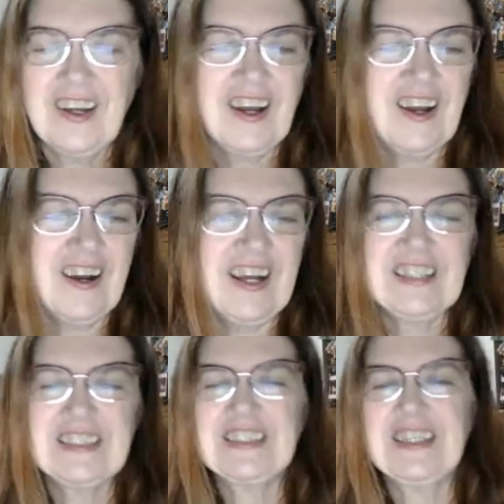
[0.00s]
All
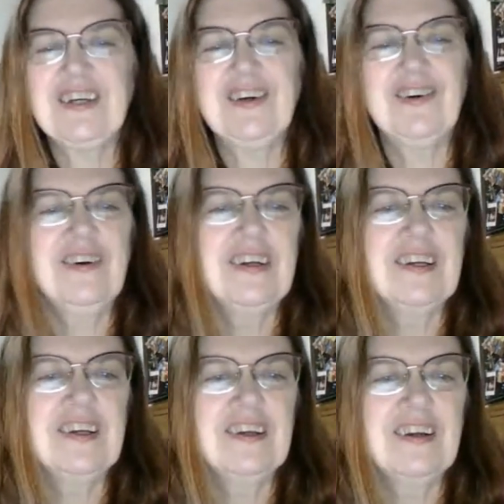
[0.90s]
right, so,
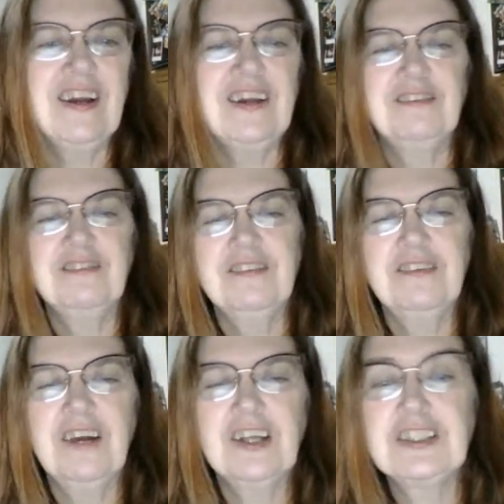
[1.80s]
all right,
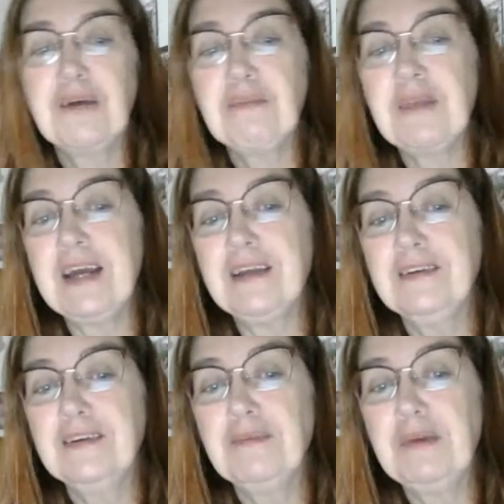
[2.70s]
or stop that.
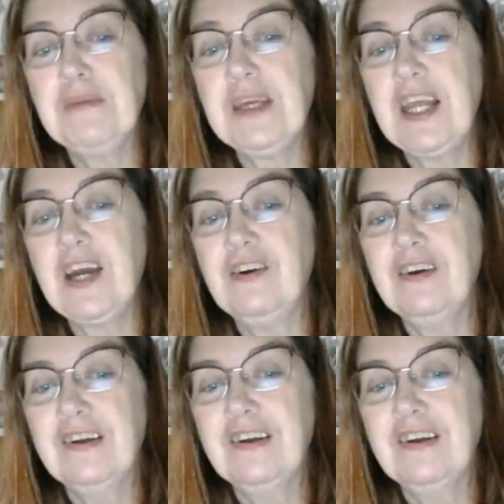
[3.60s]
I'll be me now.